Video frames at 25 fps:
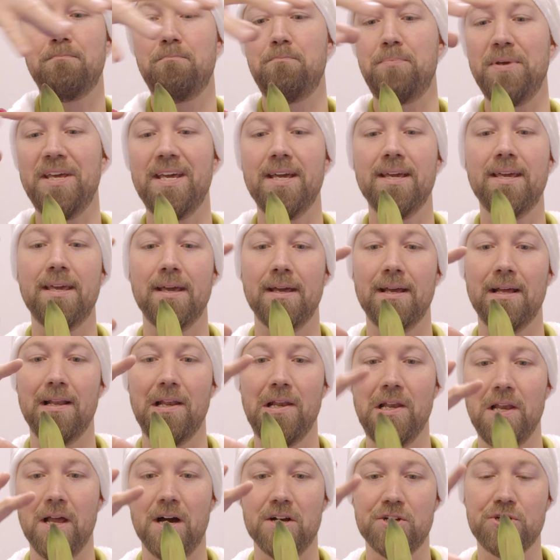big,
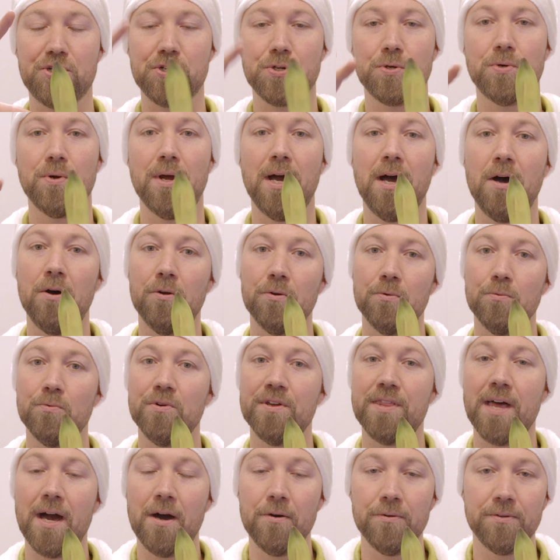lush crown
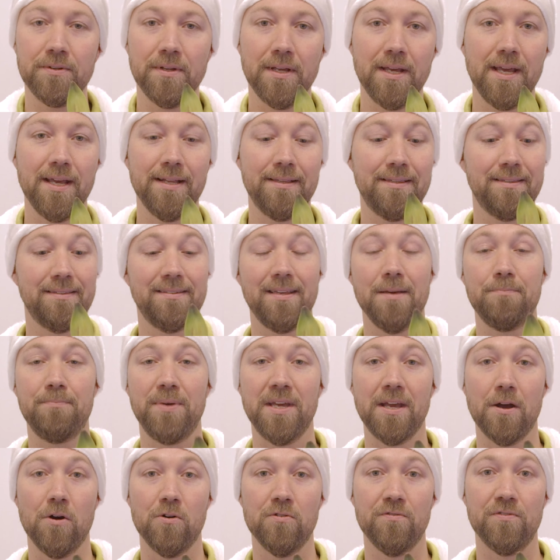without it
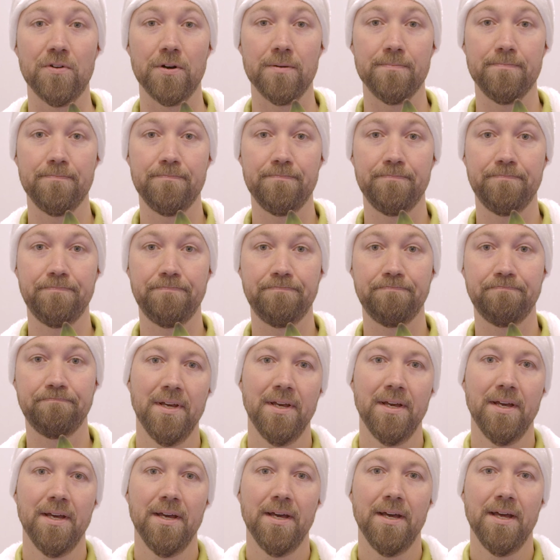tipping over.
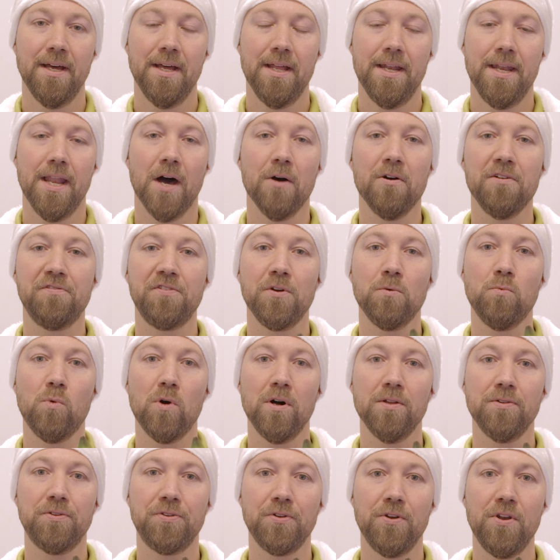Now, if you
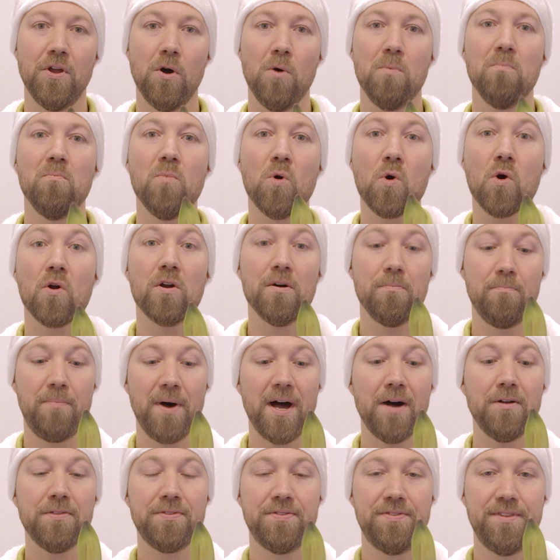want to know more
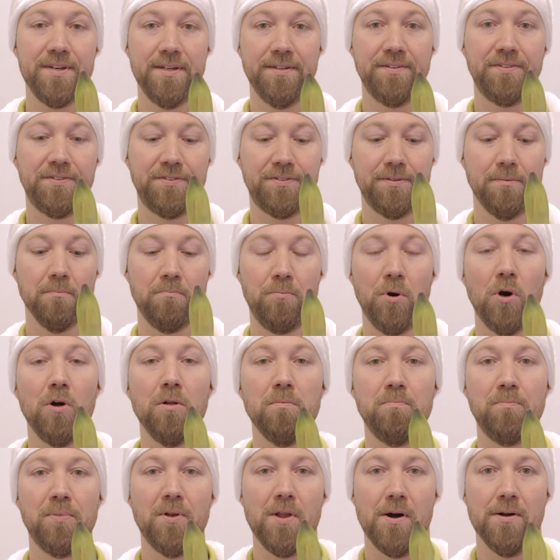about this
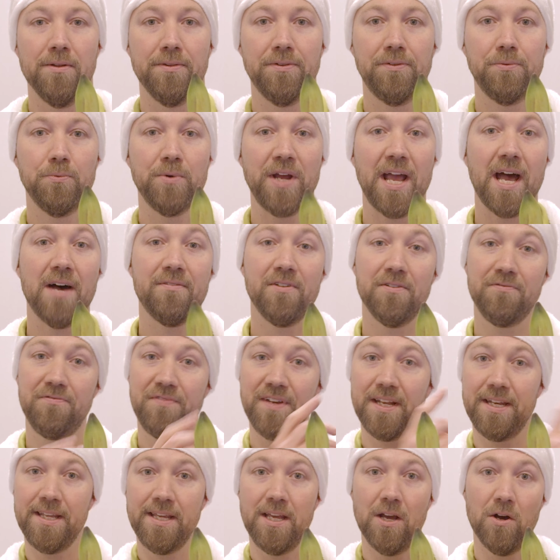bulb plant, we have a
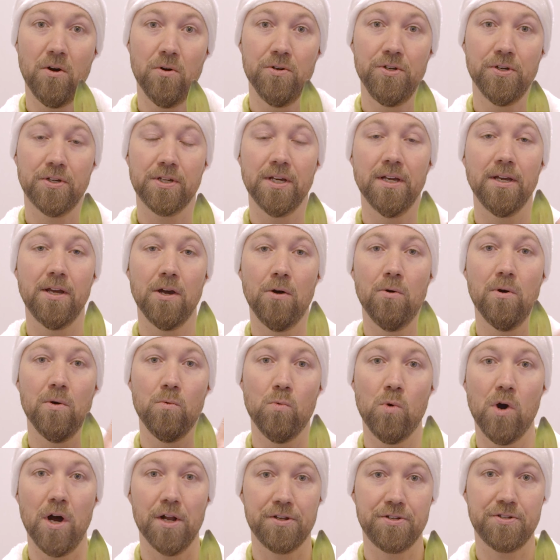video you can go
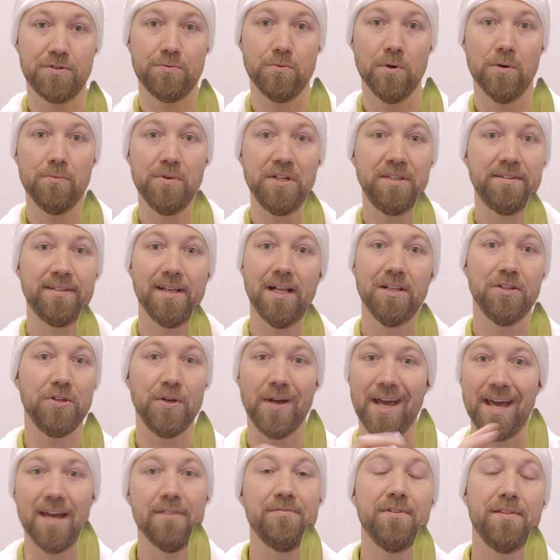and watch where we tell
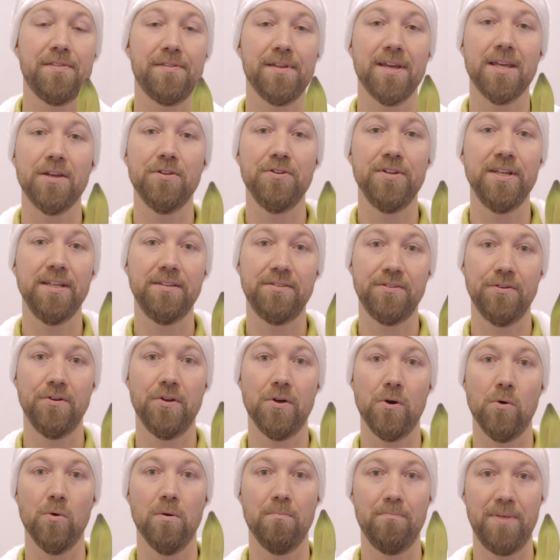you everything you need to
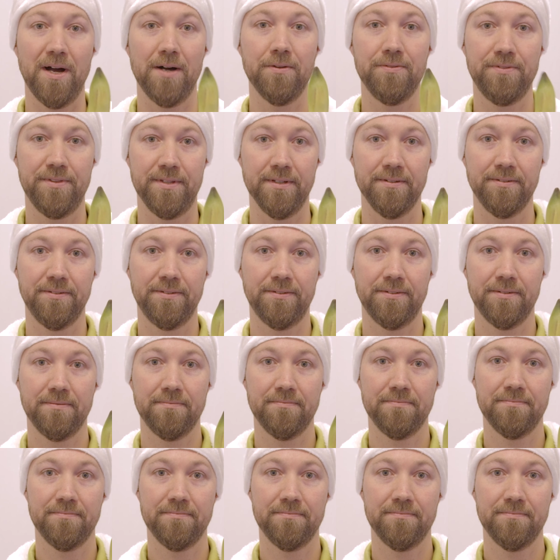know about this.